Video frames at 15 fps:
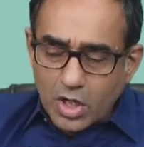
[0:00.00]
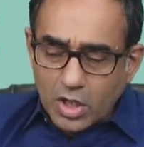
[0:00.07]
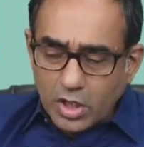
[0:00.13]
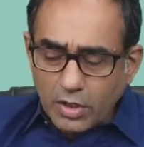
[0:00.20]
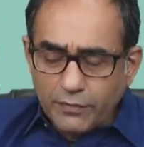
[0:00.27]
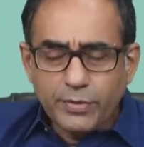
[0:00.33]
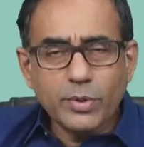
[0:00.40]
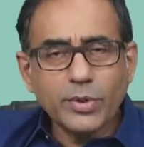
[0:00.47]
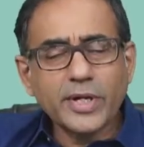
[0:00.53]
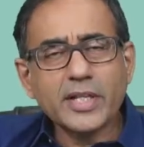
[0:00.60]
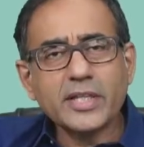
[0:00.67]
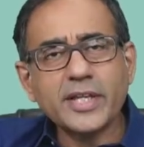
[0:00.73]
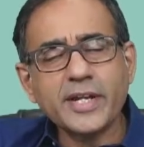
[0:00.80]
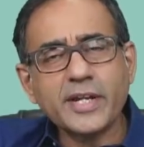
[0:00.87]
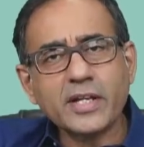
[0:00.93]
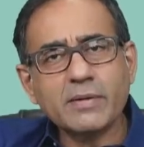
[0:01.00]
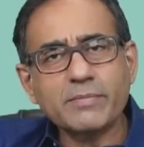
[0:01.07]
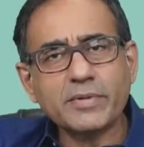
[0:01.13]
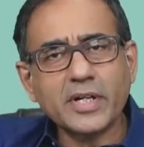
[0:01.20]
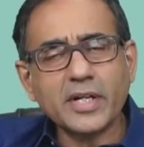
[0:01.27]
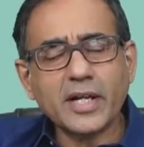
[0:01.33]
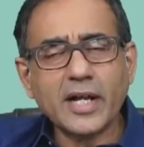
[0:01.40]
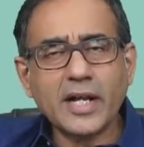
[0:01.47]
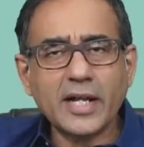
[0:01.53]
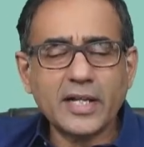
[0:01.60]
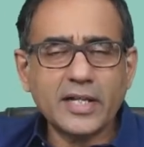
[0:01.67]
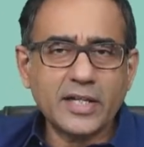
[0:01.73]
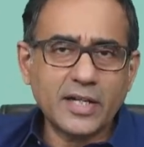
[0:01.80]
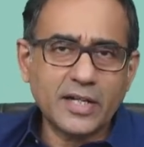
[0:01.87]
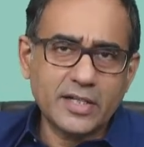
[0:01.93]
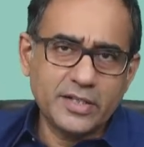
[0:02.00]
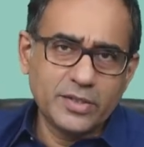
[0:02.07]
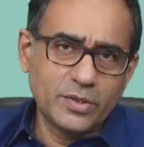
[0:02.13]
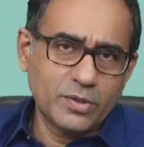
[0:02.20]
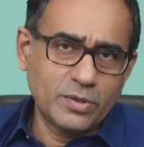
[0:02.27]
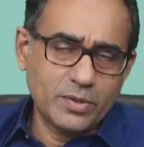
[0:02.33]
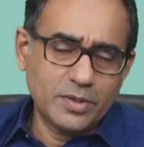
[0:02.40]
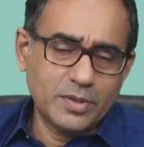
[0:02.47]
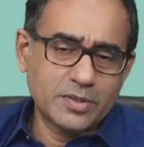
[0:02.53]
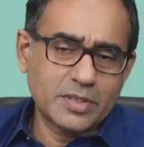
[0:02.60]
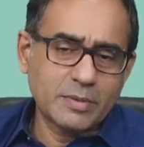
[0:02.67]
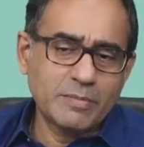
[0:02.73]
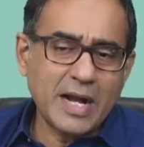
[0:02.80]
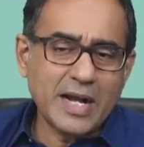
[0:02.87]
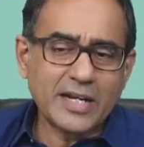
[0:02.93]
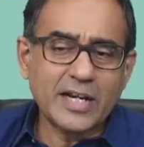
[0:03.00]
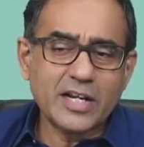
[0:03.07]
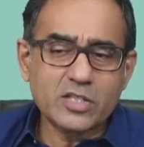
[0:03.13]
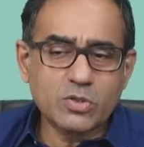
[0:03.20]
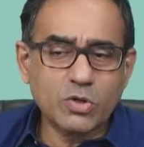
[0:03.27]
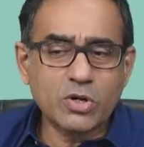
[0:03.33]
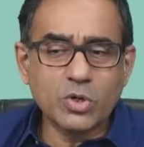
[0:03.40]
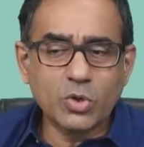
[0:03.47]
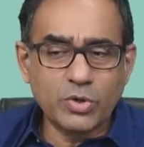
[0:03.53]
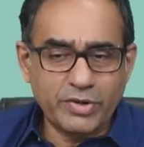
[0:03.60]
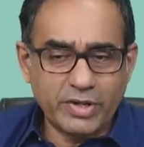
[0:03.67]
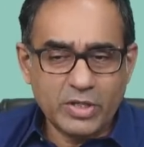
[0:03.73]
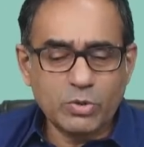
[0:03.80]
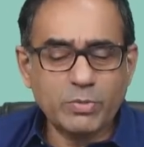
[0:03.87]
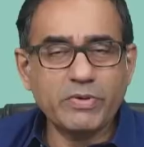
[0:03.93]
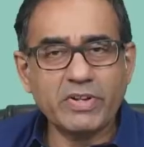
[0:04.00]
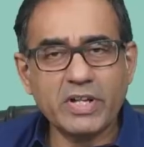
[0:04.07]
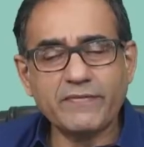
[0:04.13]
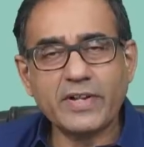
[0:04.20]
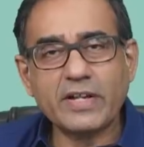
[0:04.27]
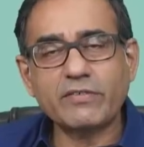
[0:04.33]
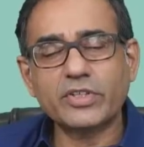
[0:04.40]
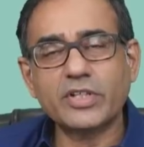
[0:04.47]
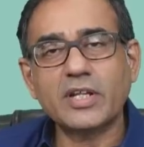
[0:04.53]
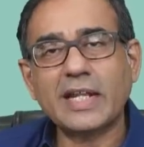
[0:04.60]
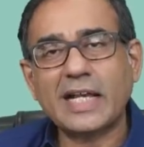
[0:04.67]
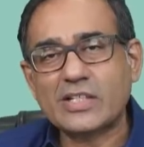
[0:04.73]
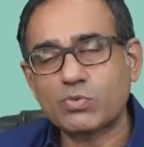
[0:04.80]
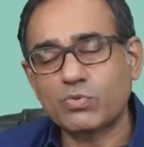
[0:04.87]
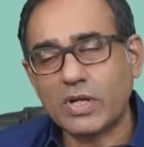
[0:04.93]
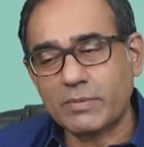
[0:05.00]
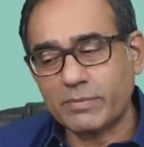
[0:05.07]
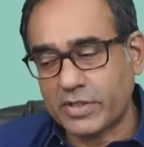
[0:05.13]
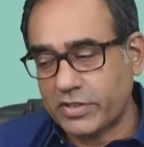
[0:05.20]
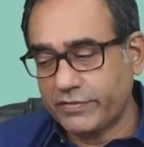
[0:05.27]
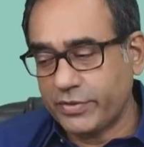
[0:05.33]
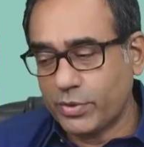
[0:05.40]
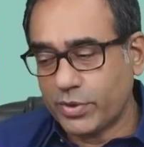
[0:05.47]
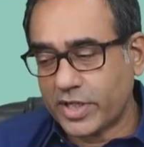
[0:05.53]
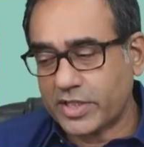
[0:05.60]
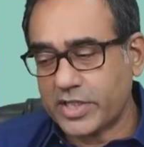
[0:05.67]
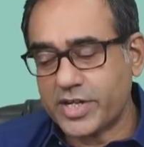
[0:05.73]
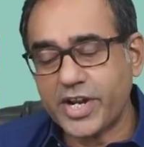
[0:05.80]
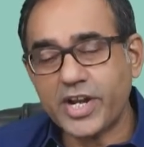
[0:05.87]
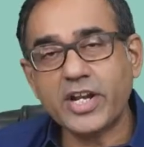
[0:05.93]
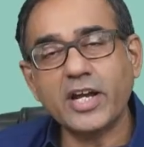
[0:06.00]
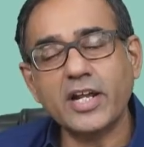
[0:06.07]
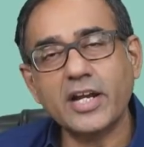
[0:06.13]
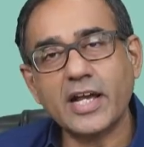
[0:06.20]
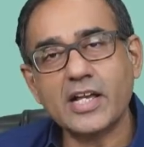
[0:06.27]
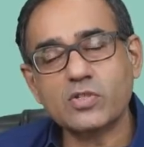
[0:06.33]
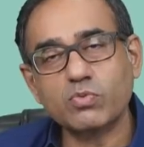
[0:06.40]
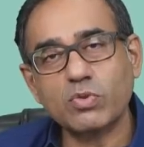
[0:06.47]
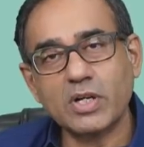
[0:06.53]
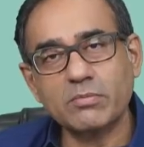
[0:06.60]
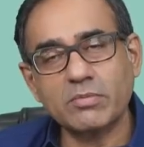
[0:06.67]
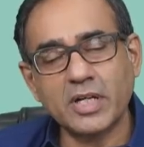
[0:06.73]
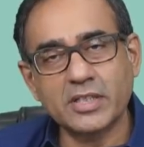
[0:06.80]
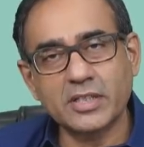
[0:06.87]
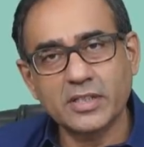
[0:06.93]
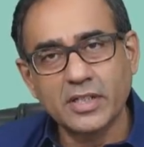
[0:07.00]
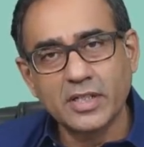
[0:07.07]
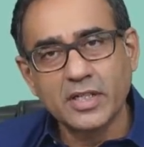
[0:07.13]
if you look at the income, the market has gone nowhere, to be very frank with you, last 1 month. If you look at the data in last 1 month,